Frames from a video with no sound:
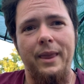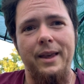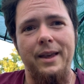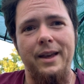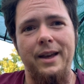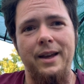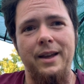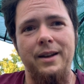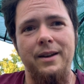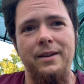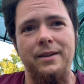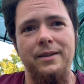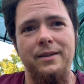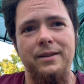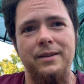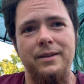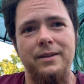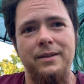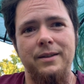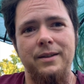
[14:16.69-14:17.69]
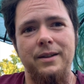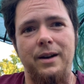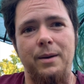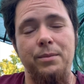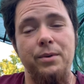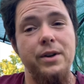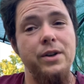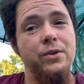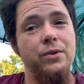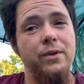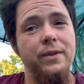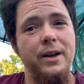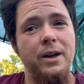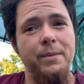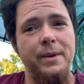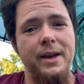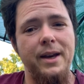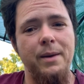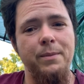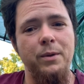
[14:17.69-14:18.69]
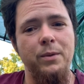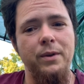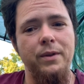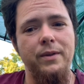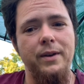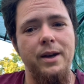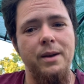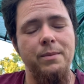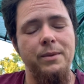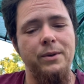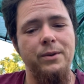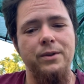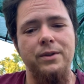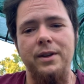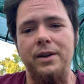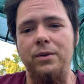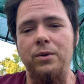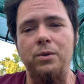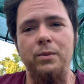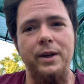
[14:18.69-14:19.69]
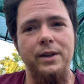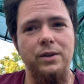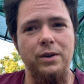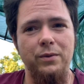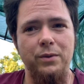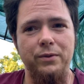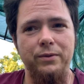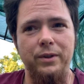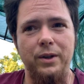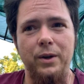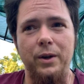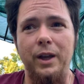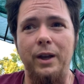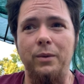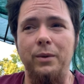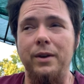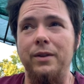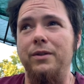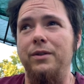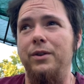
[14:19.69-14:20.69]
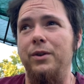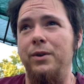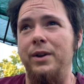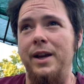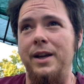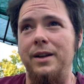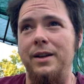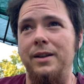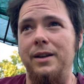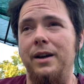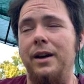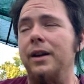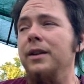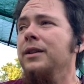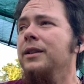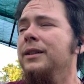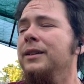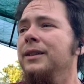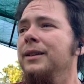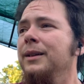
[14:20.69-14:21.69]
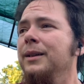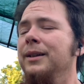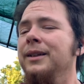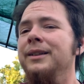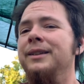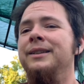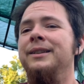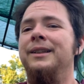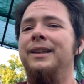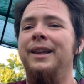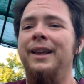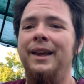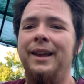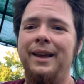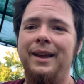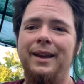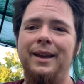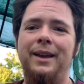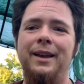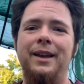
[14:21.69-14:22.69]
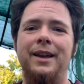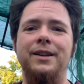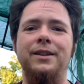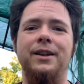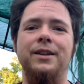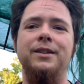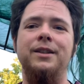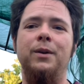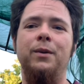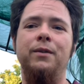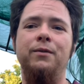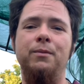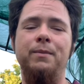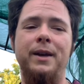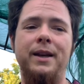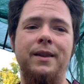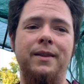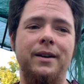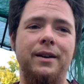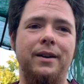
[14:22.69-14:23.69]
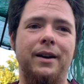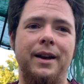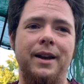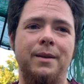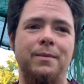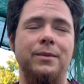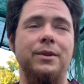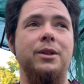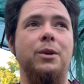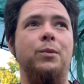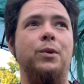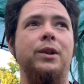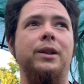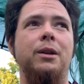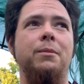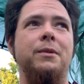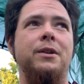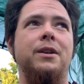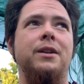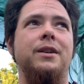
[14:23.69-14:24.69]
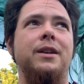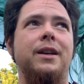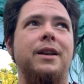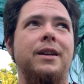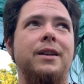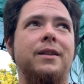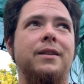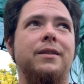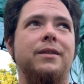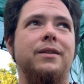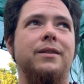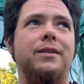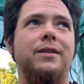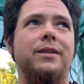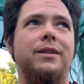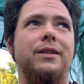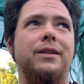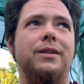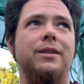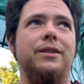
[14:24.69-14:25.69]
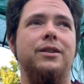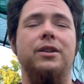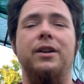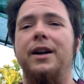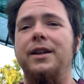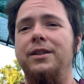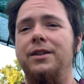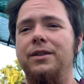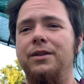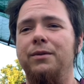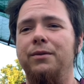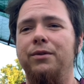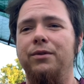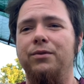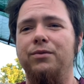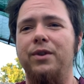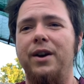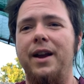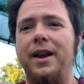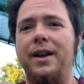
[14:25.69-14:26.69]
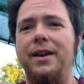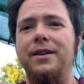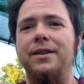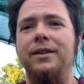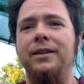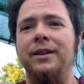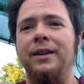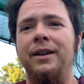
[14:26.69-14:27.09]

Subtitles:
And I'm pretty sure they'll be happy with that, because they're always overflowing with donated yarn. It does, however, mean that I am somewhat limited in sizes of thread,